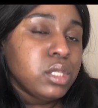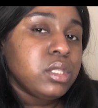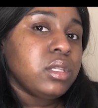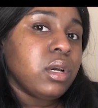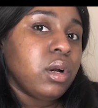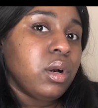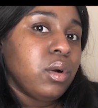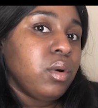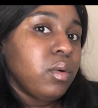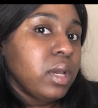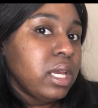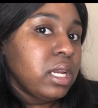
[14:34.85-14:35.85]

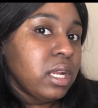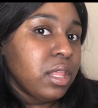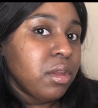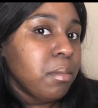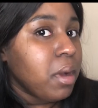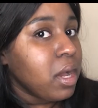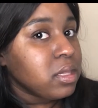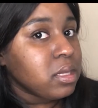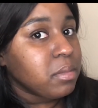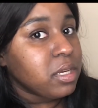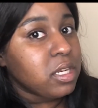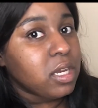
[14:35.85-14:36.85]
So in another month,
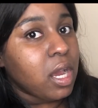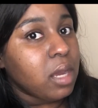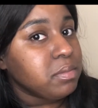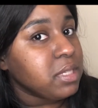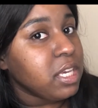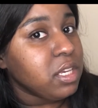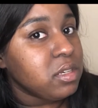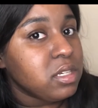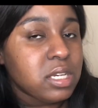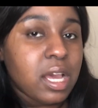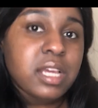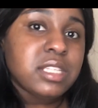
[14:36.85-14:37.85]
I'm gonna update you
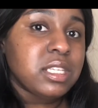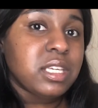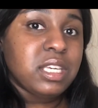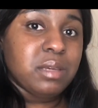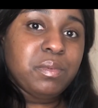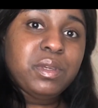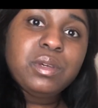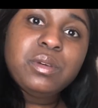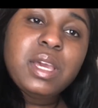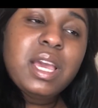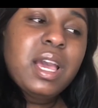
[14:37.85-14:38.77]
guys and keep you